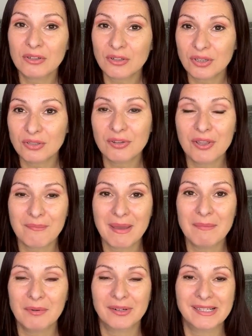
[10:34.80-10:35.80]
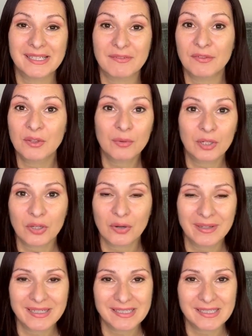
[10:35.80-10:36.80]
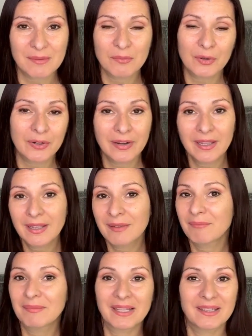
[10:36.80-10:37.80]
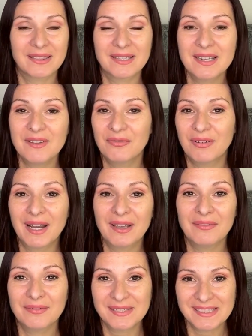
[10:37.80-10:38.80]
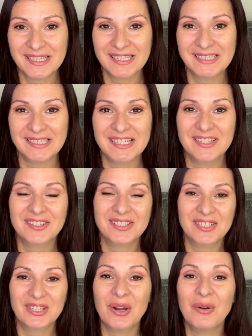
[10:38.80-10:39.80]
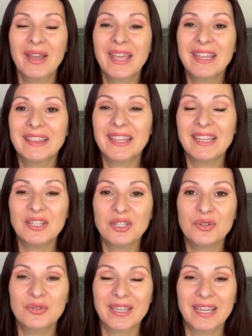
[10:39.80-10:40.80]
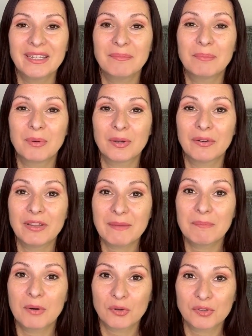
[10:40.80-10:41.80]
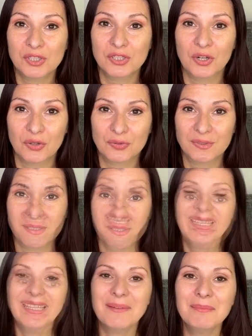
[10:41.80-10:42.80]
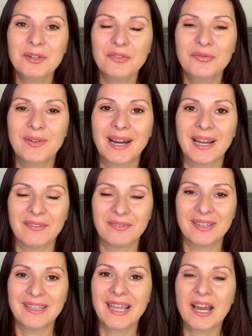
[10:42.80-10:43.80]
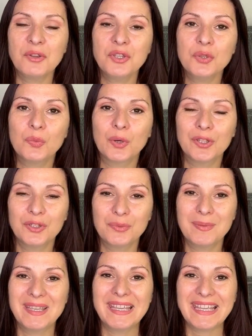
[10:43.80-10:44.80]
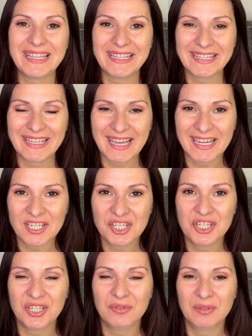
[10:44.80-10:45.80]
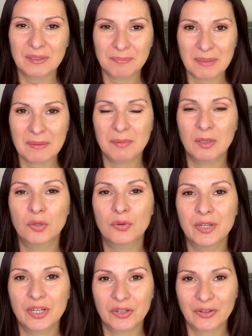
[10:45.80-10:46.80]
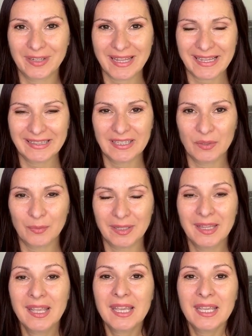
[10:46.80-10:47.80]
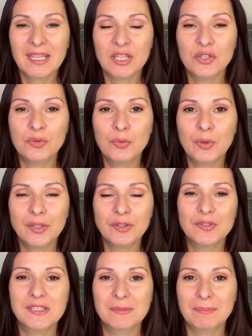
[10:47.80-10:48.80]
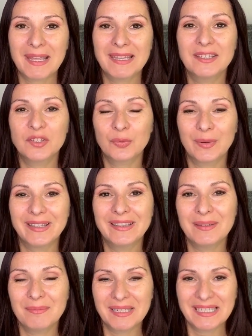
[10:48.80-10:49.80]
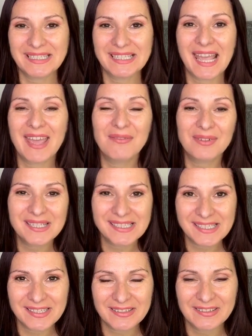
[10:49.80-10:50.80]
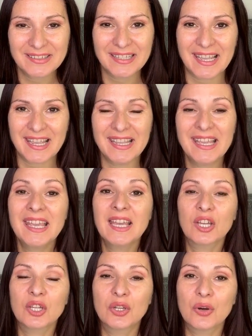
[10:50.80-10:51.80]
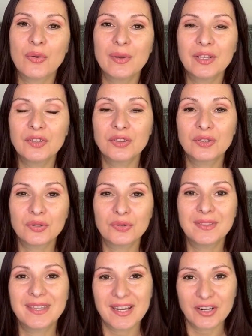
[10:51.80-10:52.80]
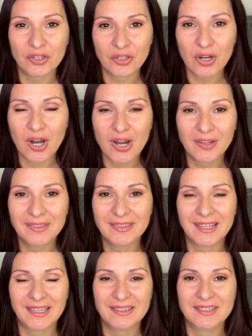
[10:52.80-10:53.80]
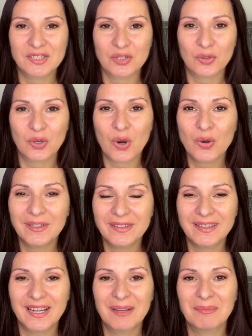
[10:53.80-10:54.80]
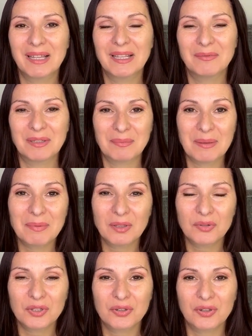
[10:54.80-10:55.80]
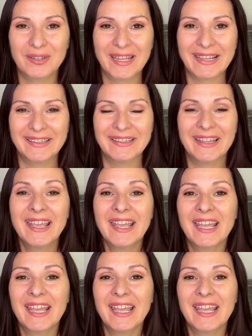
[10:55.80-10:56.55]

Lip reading: look through your memories. If you were going somewhere like 3, 5, 6 years ago, then you can repost those. Number 5, now you want to be engaging with people who you're connecting with. You want to spend 20 minutes every single day going through their content. So go on the timeline with people who you connected